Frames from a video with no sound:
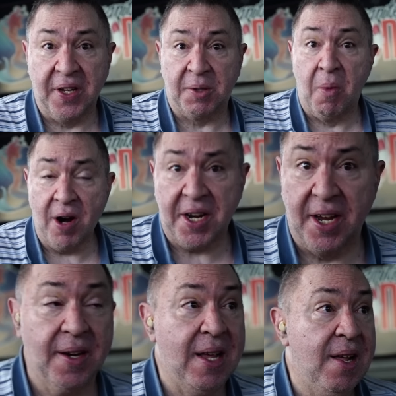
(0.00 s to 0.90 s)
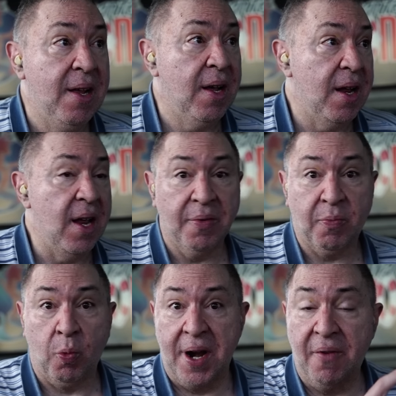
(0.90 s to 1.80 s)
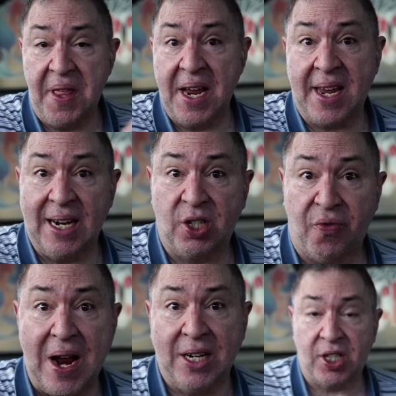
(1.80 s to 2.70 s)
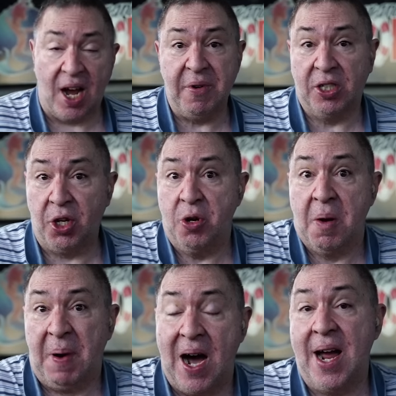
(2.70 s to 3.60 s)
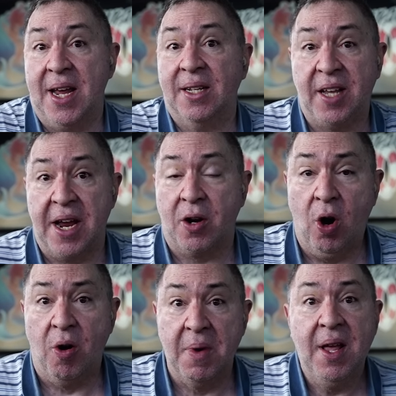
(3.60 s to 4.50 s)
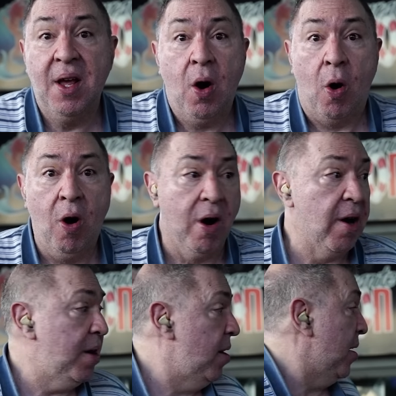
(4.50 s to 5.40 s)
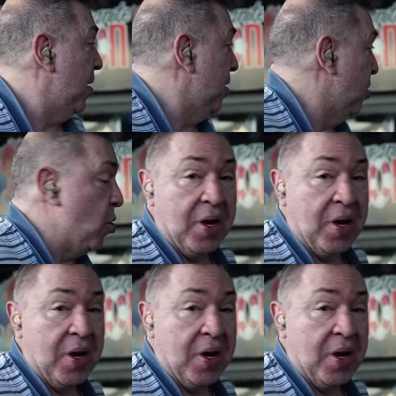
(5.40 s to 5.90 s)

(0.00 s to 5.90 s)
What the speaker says: this market, whatever they catch fresh, obviously you can buy and take home, or you